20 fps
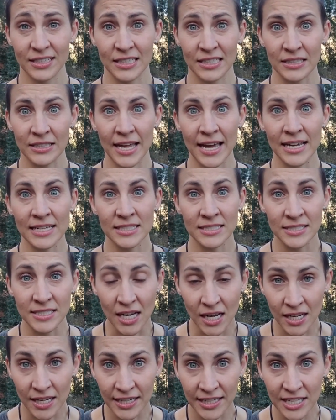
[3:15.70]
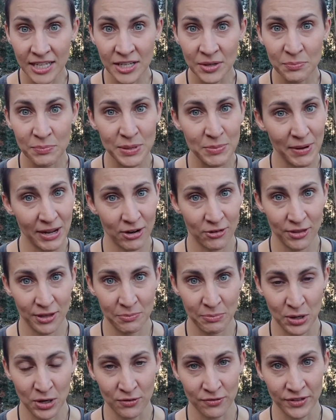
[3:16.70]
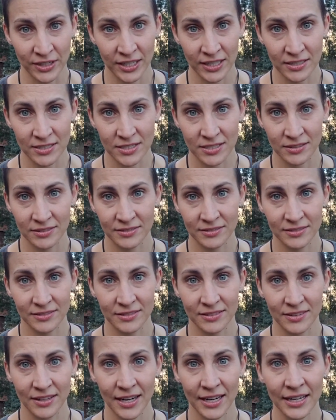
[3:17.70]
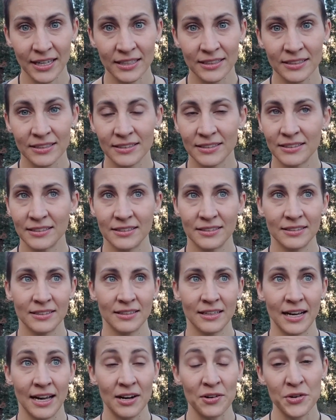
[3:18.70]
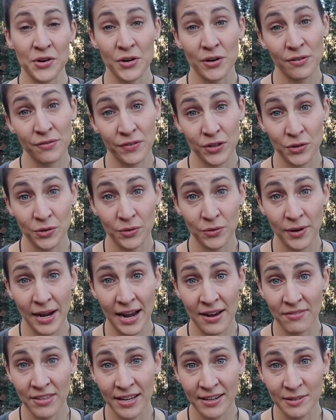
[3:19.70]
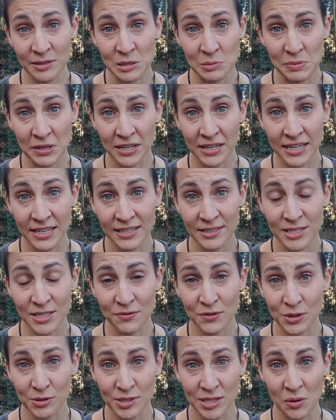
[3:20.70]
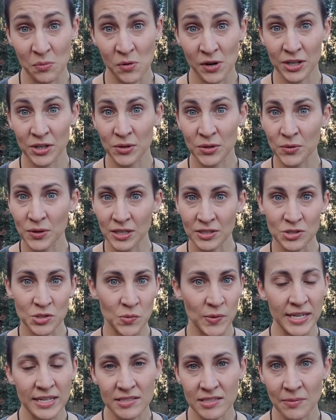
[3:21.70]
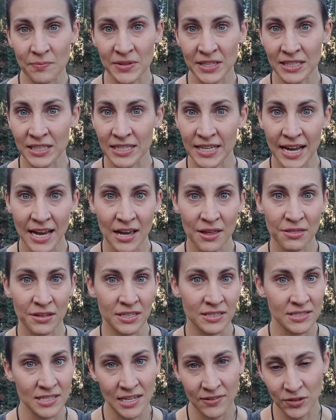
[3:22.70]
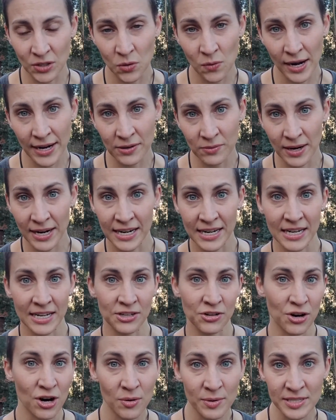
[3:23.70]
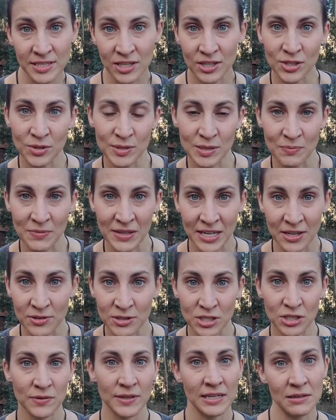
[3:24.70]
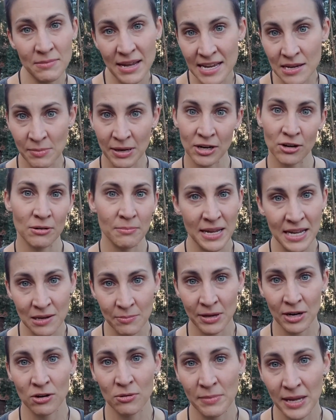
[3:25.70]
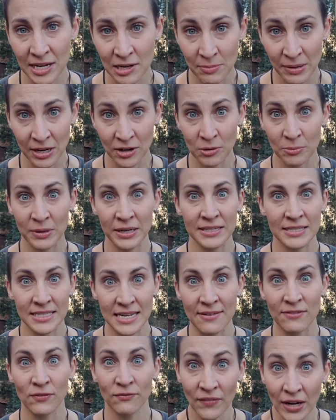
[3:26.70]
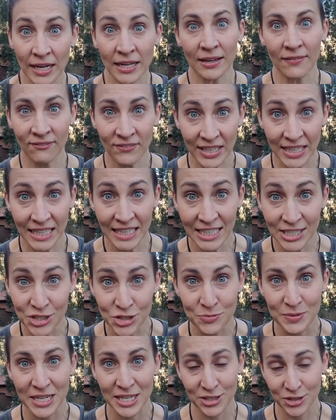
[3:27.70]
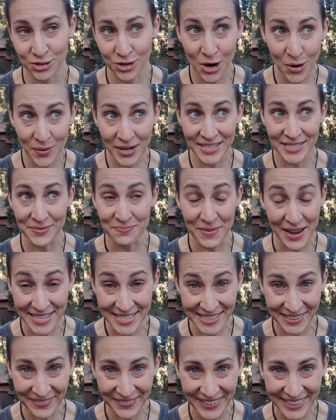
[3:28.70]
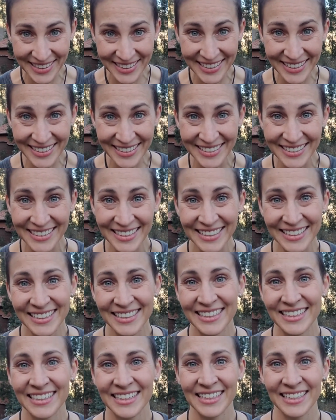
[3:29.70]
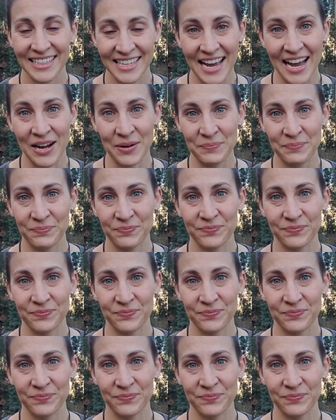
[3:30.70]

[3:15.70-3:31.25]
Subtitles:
Let done be better than perfect, right? I don't know if you have that experience, if you're someone who can tweak something to death and it's never quite ready and you're always going to do something else to it, make it better, make it better, make it better, but it's never fucking finished because you're always messing with it. Yeah.